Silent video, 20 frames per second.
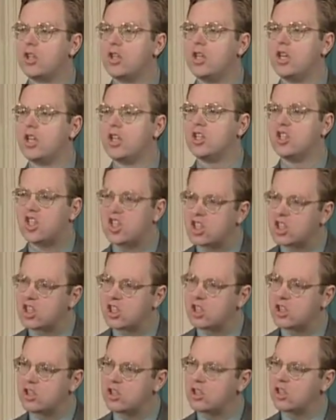the
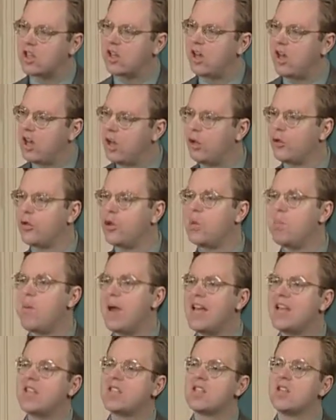existence on a healthy
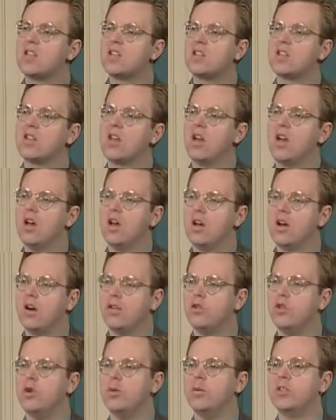basis
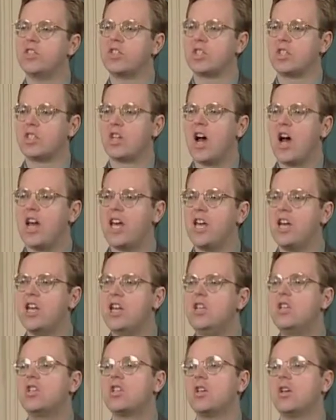of human
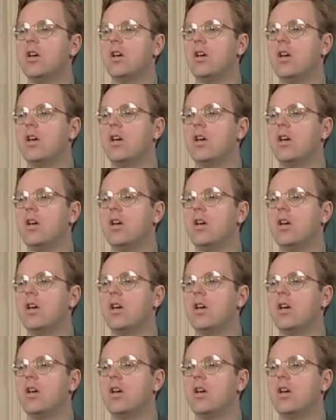societies.